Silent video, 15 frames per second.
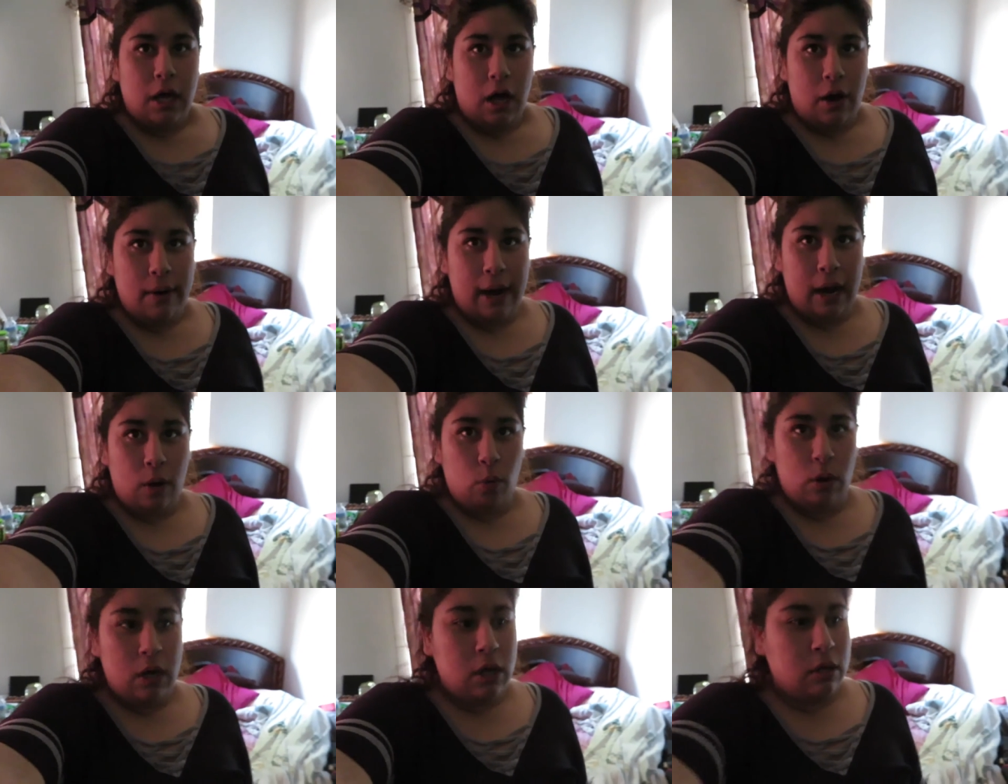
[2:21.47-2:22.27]

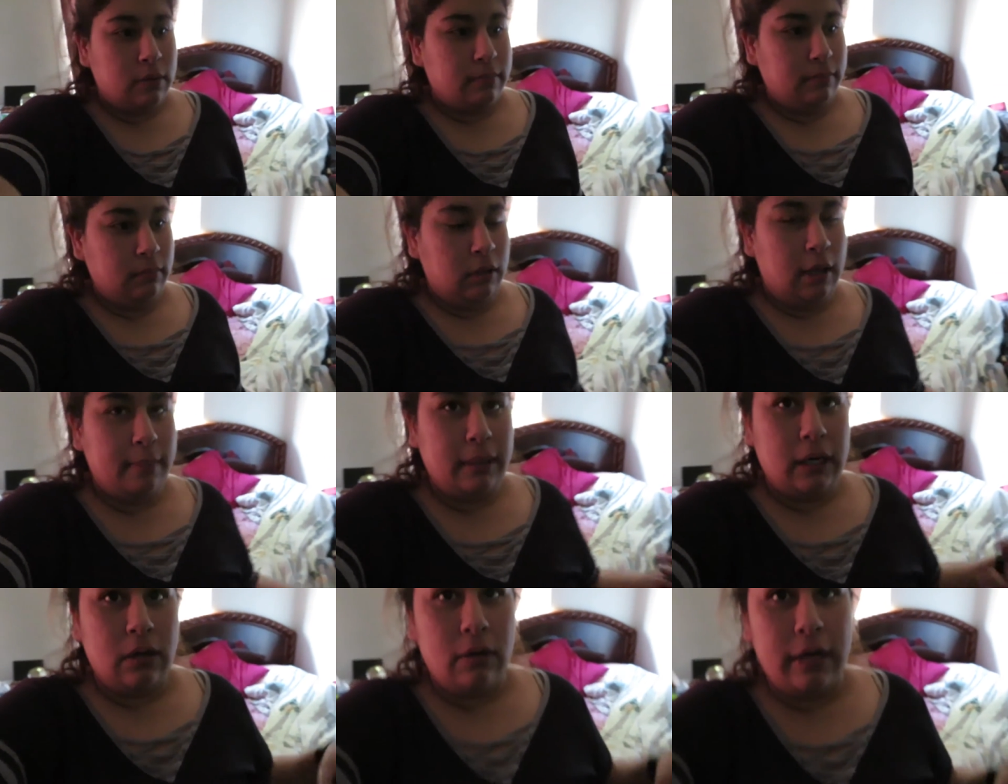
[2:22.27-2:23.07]
Alright, well, I'm
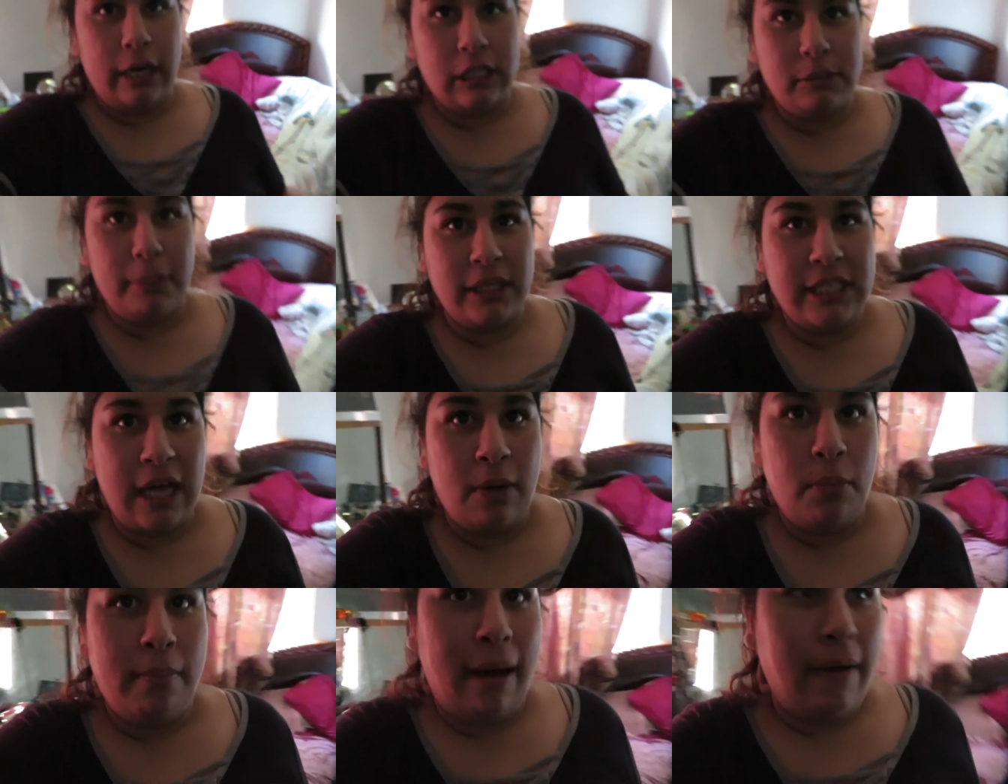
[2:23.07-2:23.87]
gonna go ahead and spend
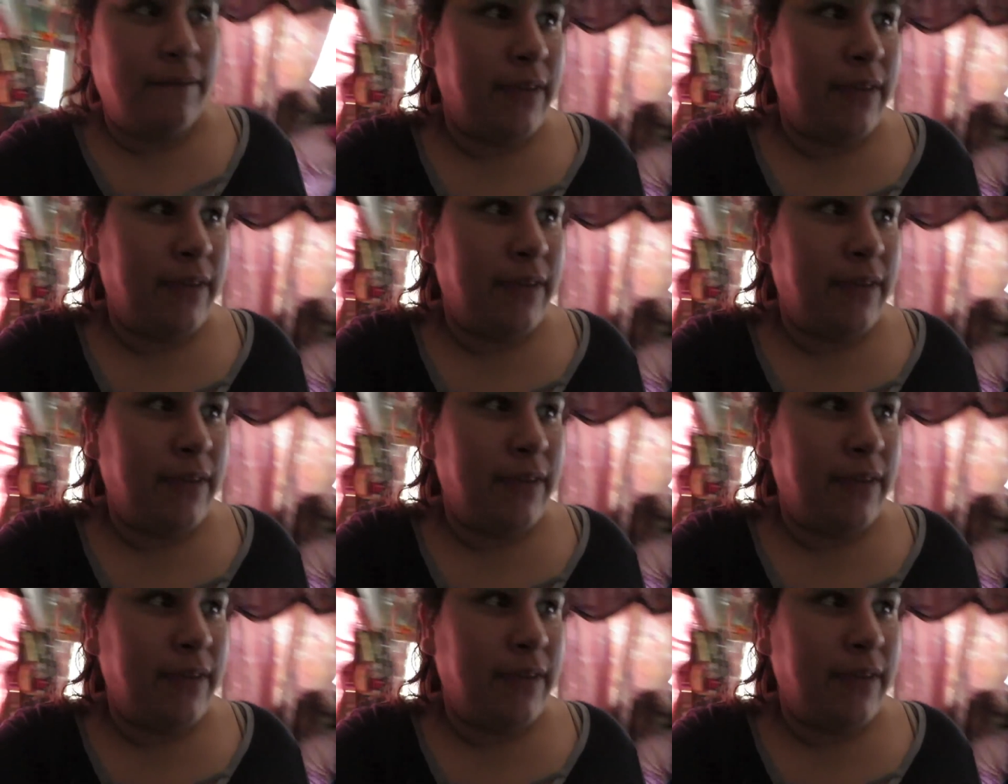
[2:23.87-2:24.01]
time with my